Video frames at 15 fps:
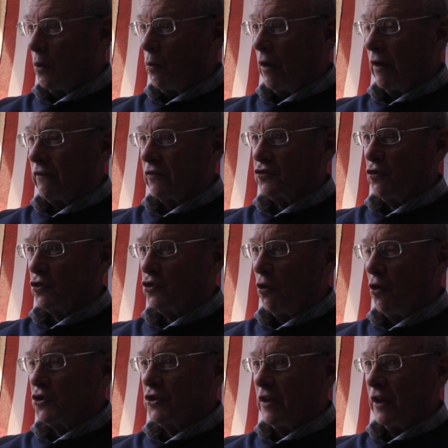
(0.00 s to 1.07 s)
Well, I should have
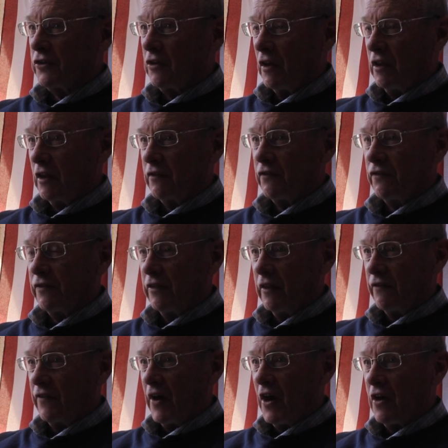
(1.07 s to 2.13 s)
told you that on the
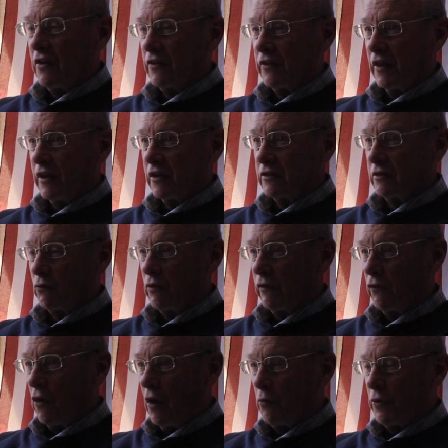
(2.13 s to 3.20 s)
fire that we were
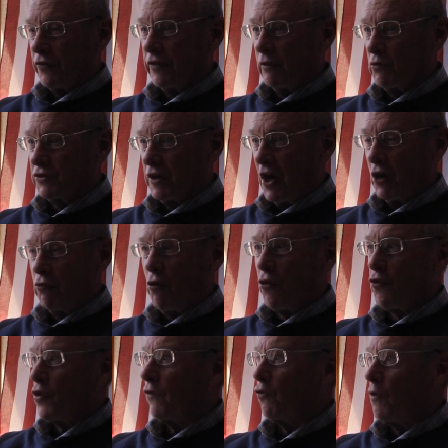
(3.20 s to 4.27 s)
involved with, there was
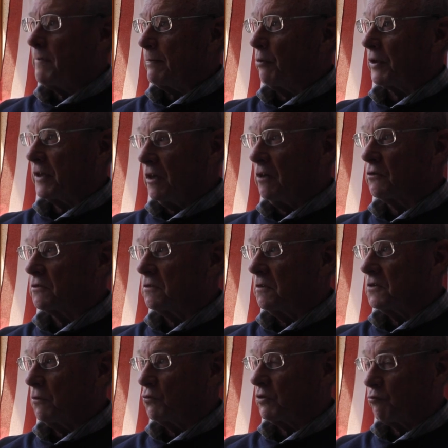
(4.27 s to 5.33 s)
134 people killed,
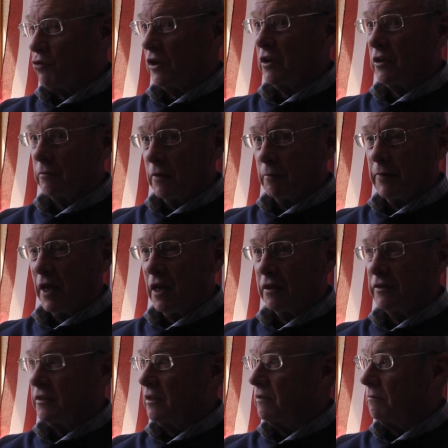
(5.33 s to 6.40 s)
so it was pretty a bad
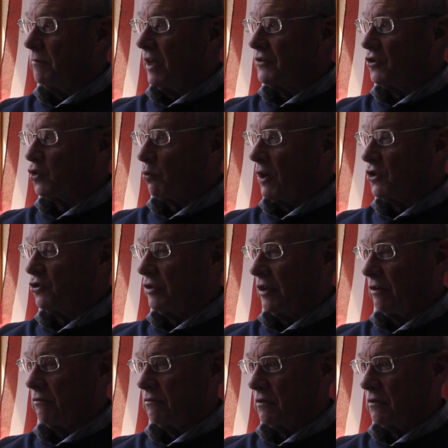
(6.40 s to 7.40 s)
situation there.